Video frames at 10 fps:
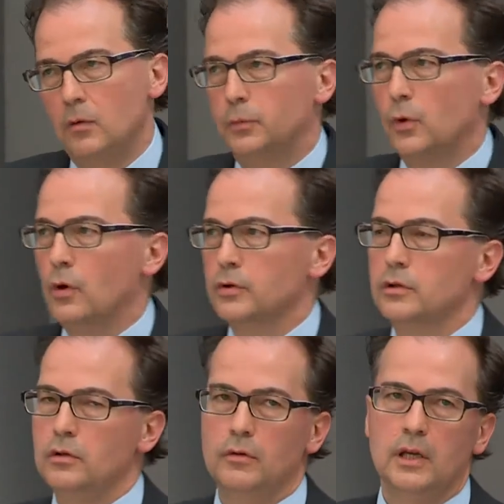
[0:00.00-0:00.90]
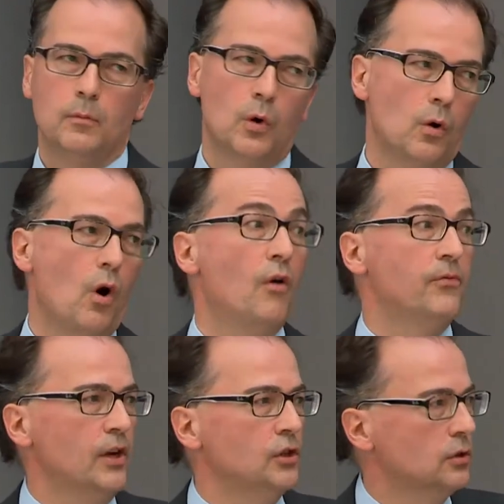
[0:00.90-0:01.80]
brought to the more
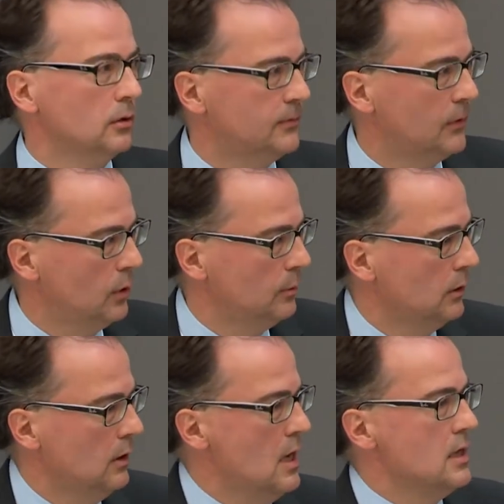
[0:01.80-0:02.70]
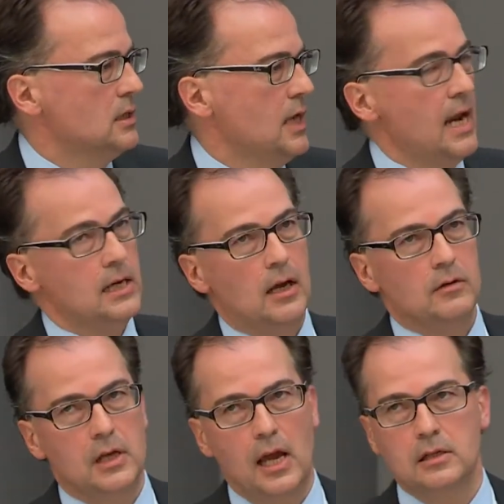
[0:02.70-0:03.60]
official, formal state
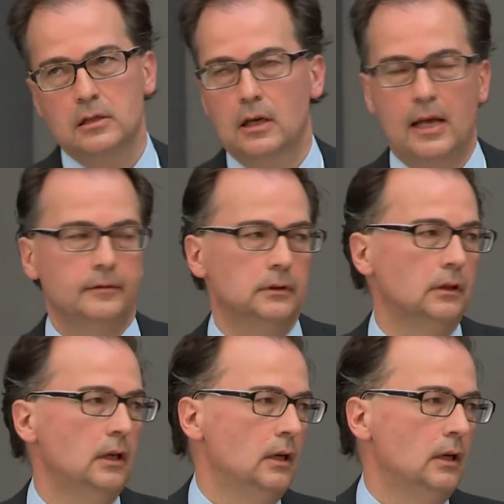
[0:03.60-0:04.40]
negotiation level